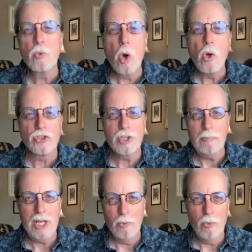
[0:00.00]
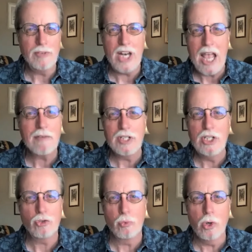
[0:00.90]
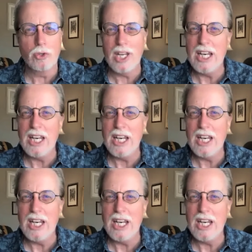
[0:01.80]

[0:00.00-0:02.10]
roles that men and women have in this world,